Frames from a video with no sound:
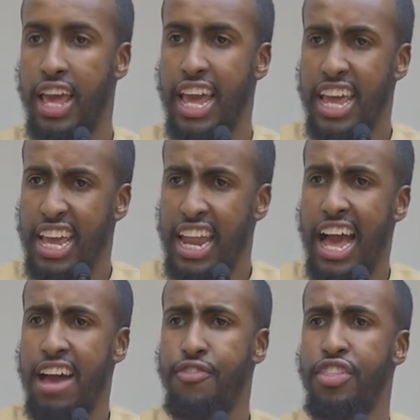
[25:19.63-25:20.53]
a
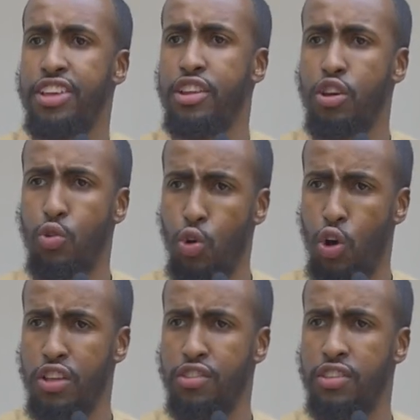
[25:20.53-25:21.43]
khilaf that's in
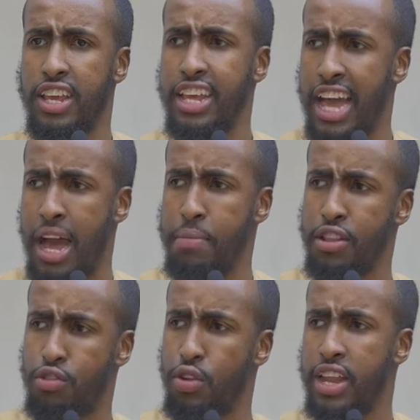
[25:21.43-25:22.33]
accordance to the kitab and
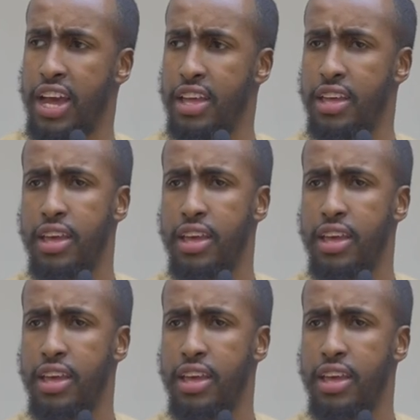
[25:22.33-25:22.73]
the sunnah,